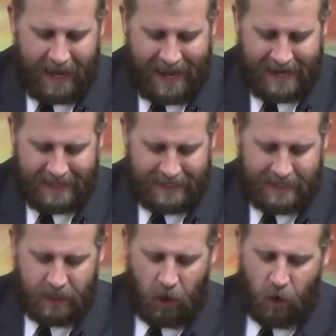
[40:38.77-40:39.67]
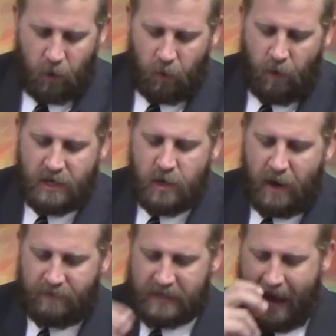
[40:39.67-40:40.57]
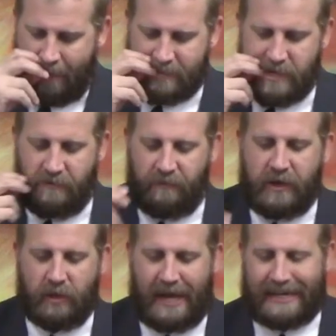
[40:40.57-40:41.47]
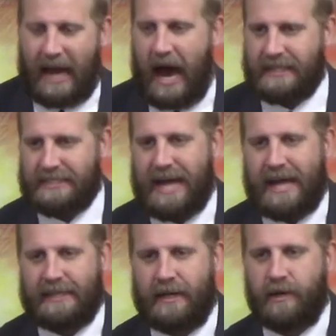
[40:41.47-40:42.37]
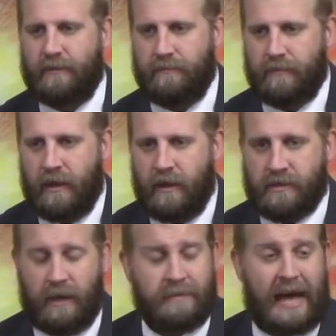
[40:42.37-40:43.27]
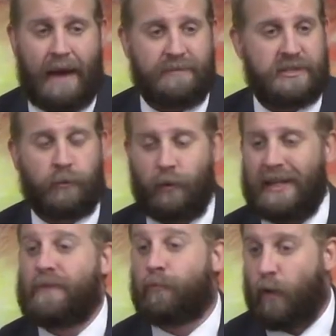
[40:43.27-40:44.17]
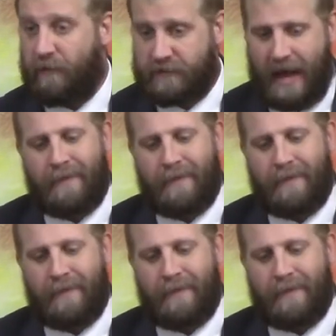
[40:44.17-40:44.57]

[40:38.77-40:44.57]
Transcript: And, you know, when you have times that you feel like God's not there, sometimes it's a really rough time.